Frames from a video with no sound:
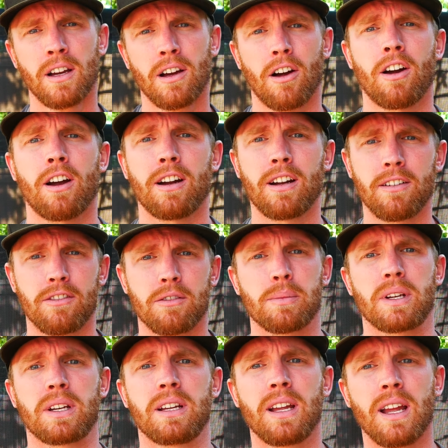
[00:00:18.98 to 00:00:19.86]
Alright
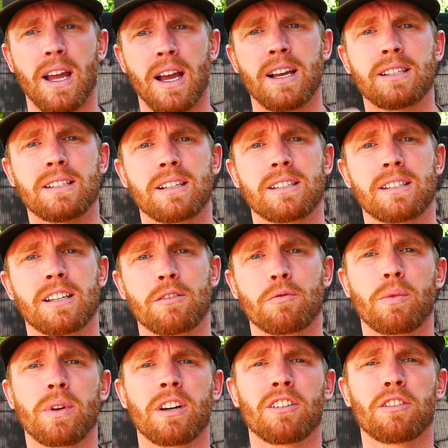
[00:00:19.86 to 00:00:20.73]
everybody, as I
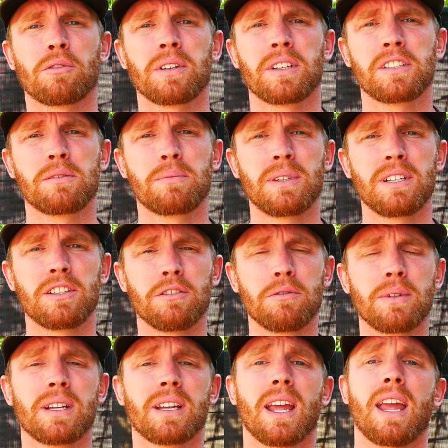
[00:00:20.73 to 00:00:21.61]
said, we are going to be
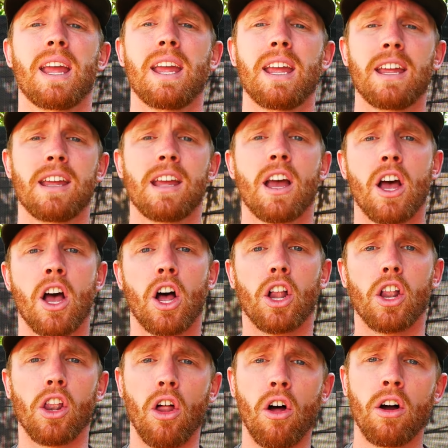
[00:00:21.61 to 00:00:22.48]
doing a
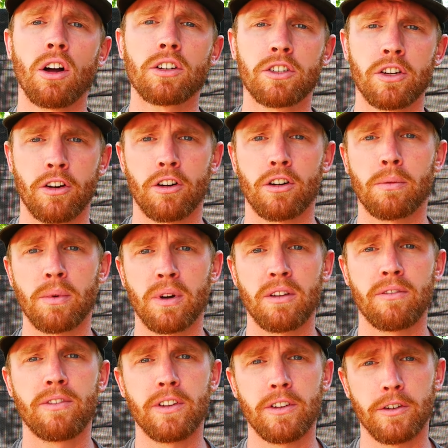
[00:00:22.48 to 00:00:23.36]
long-term
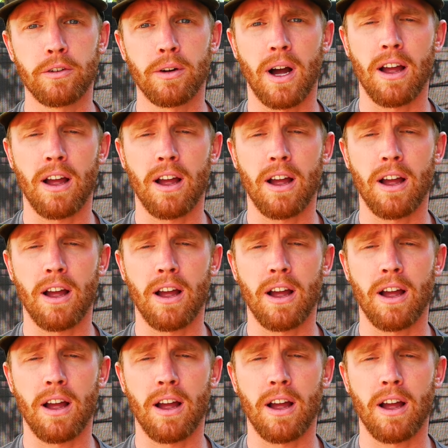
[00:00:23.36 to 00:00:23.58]
review.